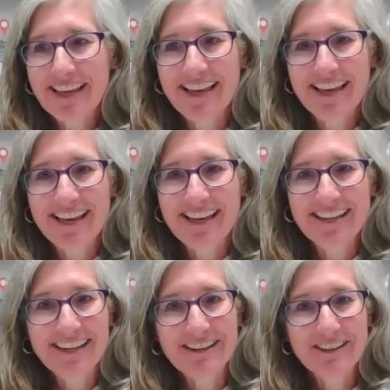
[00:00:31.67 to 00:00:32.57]
And
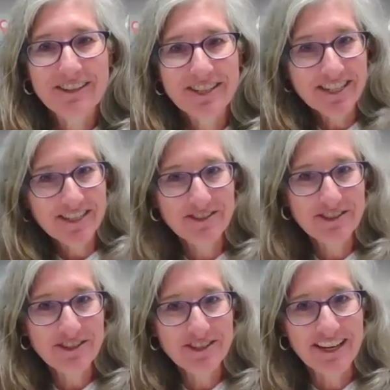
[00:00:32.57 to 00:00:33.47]
uh, could you
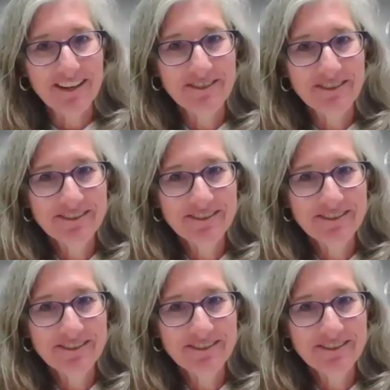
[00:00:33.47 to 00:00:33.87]
introduce yourself?